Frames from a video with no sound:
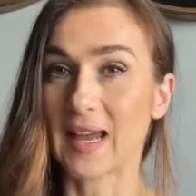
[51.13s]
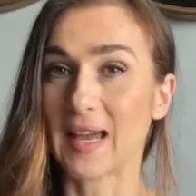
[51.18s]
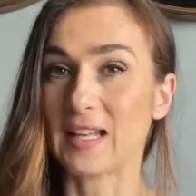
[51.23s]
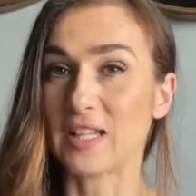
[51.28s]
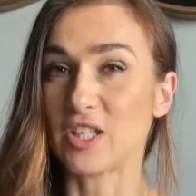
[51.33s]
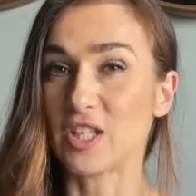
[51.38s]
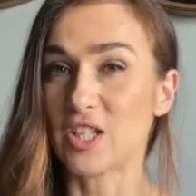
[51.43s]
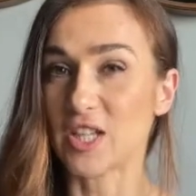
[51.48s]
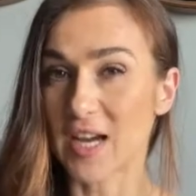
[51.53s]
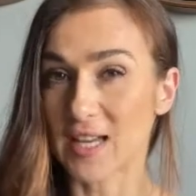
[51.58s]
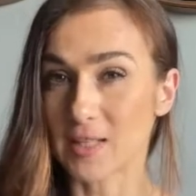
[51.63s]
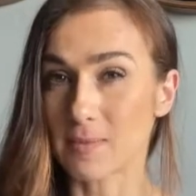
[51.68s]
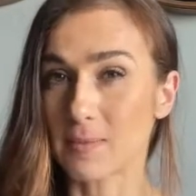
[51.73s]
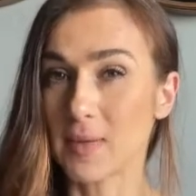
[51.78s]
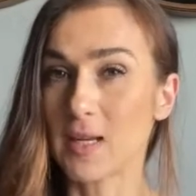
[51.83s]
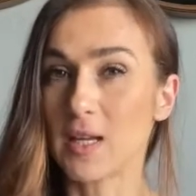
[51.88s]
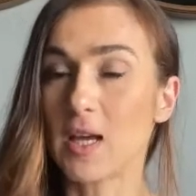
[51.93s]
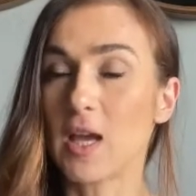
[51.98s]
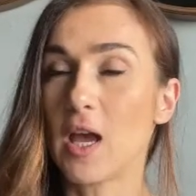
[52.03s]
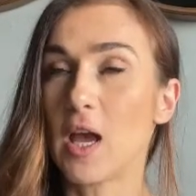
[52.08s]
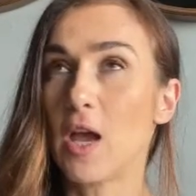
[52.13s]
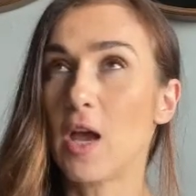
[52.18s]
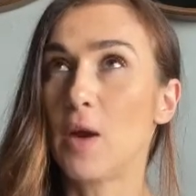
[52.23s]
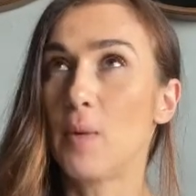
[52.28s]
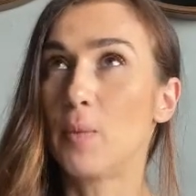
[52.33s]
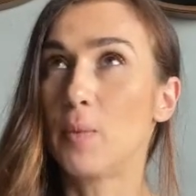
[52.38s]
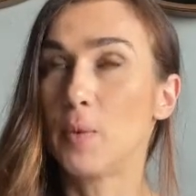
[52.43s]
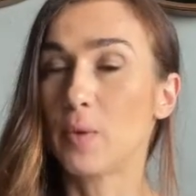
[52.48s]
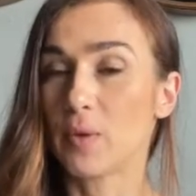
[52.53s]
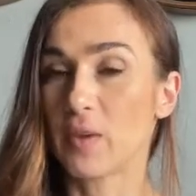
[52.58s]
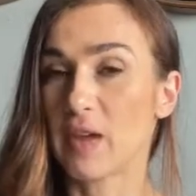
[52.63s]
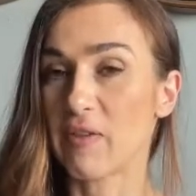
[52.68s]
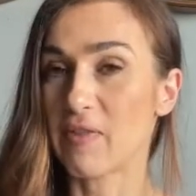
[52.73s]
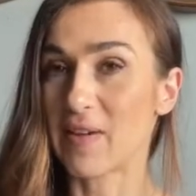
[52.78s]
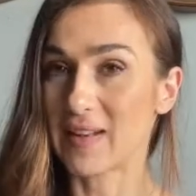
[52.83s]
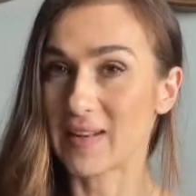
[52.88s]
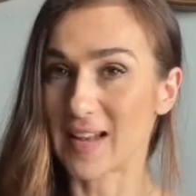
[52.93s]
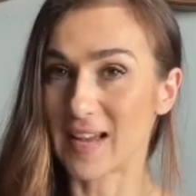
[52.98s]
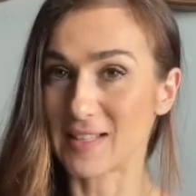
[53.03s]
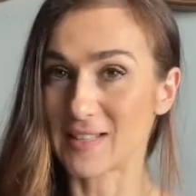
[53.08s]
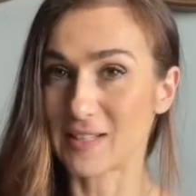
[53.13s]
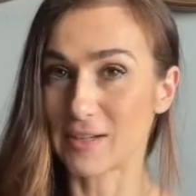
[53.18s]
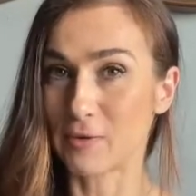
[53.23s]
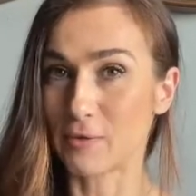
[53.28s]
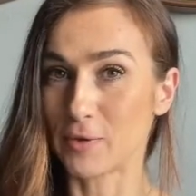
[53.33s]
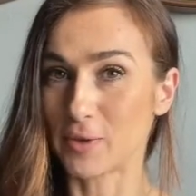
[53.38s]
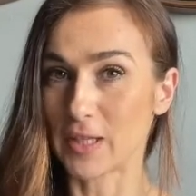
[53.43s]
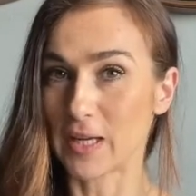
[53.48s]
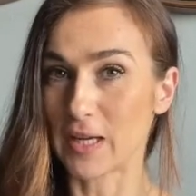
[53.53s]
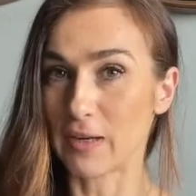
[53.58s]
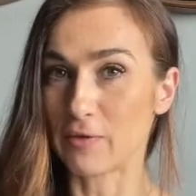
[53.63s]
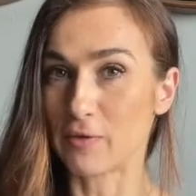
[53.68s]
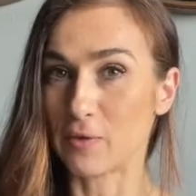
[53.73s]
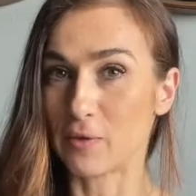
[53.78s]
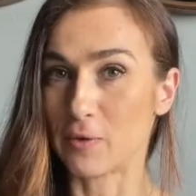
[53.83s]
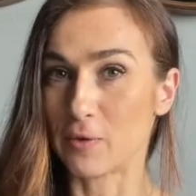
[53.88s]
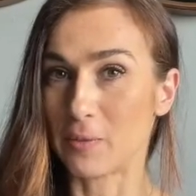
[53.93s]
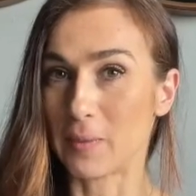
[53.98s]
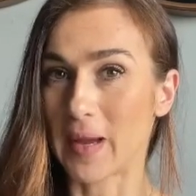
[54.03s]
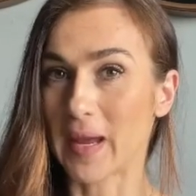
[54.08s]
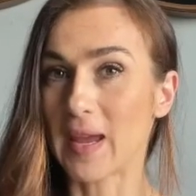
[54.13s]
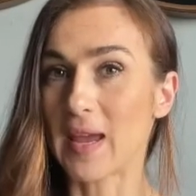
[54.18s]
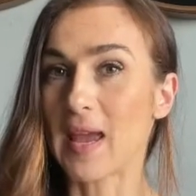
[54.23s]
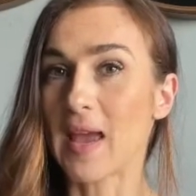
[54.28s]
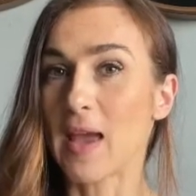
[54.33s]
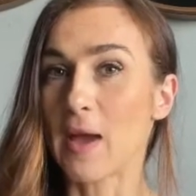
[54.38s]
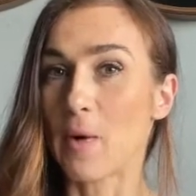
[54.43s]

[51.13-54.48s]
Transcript: And Jasmine put a fantastic routine for me